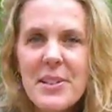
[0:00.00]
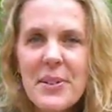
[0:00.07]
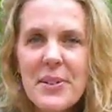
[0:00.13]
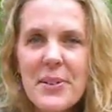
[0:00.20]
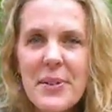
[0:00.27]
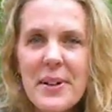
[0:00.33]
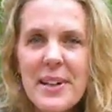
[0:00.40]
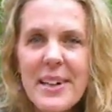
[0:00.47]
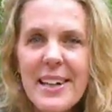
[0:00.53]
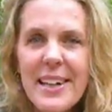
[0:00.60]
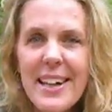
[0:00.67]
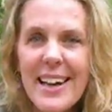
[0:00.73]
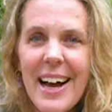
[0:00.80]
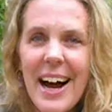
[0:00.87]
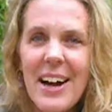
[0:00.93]
So
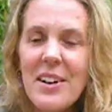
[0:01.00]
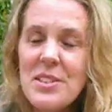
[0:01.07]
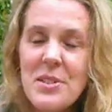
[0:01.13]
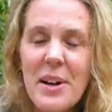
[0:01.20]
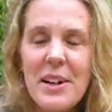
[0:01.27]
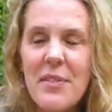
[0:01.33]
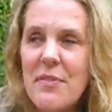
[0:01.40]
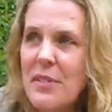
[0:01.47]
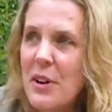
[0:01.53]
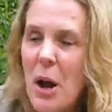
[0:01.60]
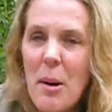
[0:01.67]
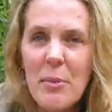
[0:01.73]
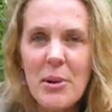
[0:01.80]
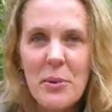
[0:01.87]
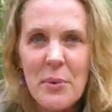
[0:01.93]
I also had a
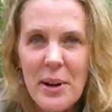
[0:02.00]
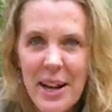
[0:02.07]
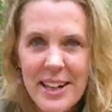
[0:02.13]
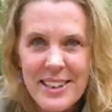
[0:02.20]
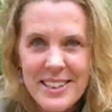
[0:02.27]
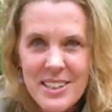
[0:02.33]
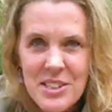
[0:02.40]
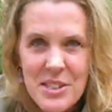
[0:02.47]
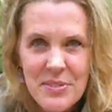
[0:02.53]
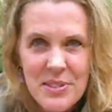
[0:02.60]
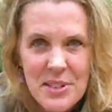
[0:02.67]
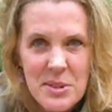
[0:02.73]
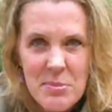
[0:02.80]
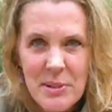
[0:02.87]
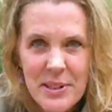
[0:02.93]
phenomenal reality
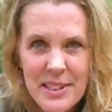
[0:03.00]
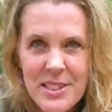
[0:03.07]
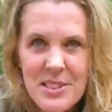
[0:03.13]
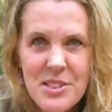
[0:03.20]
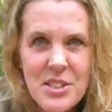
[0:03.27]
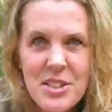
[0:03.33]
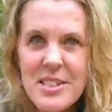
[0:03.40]
shift experience